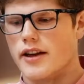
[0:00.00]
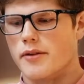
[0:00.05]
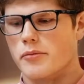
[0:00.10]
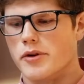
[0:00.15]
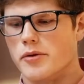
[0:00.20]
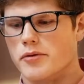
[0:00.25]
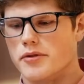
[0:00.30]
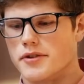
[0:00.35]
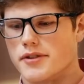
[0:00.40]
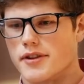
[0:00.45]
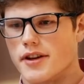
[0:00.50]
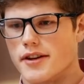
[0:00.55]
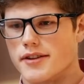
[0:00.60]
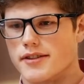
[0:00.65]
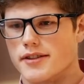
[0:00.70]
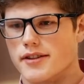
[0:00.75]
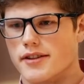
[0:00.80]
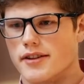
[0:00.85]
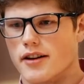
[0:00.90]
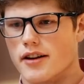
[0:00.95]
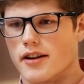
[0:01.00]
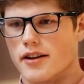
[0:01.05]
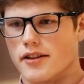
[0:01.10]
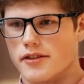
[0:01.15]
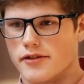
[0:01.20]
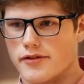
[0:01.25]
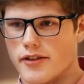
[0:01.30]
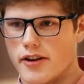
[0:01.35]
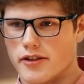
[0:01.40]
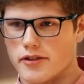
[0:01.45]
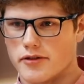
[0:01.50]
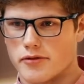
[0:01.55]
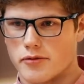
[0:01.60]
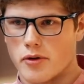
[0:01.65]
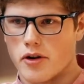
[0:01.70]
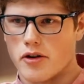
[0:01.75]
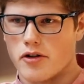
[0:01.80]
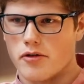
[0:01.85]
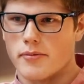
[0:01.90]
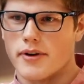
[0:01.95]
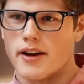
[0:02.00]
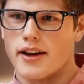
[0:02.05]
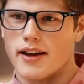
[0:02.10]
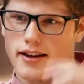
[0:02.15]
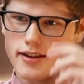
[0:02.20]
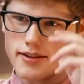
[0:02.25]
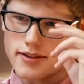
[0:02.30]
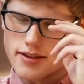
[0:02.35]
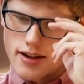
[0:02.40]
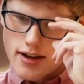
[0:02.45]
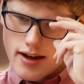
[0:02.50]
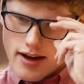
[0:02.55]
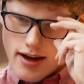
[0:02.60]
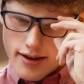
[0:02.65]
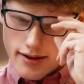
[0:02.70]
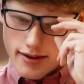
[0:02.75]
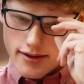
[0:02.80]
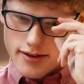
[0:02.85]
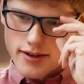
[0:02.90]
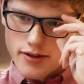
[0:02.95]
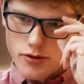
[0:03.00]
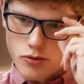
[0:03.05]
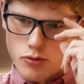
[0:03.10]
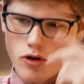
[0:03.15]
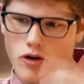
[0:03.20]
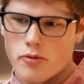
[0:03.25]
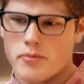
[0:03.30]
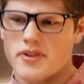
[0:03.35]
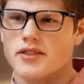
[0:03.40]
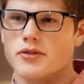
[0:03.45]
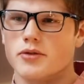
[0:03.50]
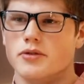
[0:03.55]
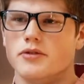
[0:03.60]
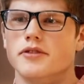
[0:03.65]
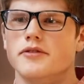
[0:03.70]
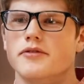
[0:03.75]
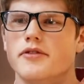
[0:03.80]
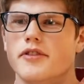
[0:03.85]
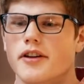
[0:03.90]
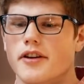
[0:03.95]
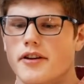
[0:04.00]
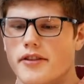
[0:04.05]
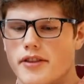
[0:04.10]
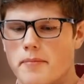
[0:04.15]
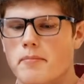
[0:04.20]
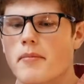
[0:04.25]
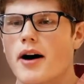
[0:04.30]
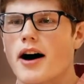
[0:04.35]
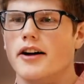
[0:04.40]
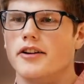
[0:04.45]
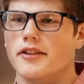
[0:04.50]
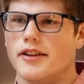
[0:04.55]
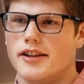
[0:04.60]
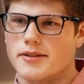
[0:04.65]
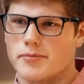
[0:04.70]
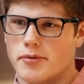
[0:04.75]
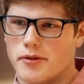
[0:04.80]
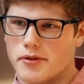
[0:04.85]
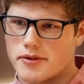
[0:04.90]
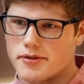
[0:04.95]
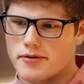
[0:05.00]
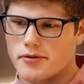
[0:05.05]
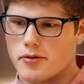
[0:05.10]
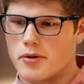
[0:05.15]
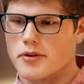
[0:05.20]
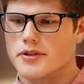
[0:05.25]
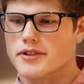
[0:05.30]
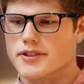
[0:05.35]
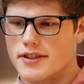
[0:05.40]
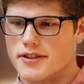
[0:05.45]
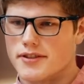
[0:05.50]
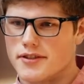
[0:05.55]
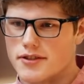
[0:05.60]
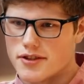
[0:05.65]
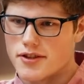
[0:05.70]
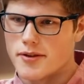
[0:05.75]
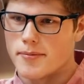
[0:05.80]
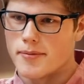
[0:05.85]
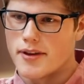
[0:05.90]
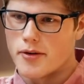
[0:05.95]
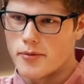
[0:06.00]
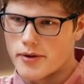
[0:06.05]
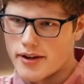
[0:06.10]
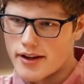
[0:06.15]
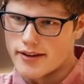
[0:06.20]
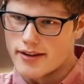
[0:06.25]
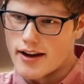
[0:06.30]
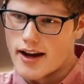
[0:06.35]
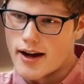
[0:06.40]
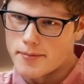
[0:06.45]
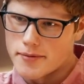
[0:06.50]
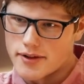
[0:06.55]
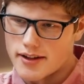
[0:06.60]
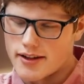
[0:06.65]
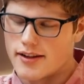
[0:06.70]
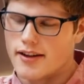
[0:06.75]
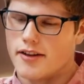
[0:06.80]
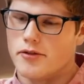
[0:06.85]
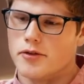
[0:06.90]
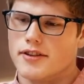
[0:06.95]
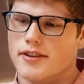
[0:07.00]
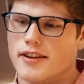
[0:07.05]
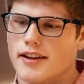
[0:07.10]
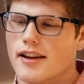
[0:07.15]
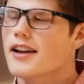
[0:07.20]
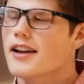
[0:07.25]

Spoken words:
and we were discussing the fall of Rome, and I think since Rome is sort of the model, I suppose, for citizenship that we adopted and everything,